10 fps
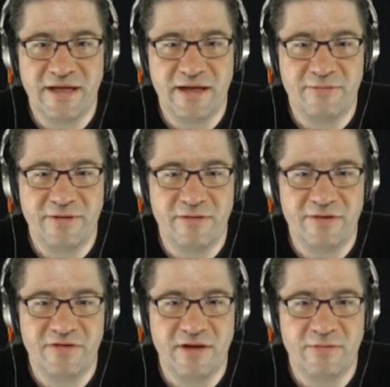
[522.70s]
Yeah, we can
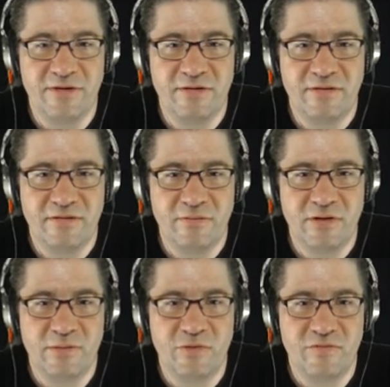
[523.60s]
reach that one. We're
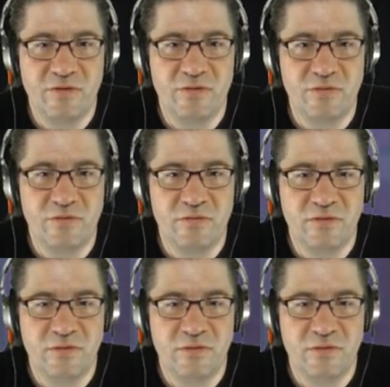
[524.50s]
gonna move you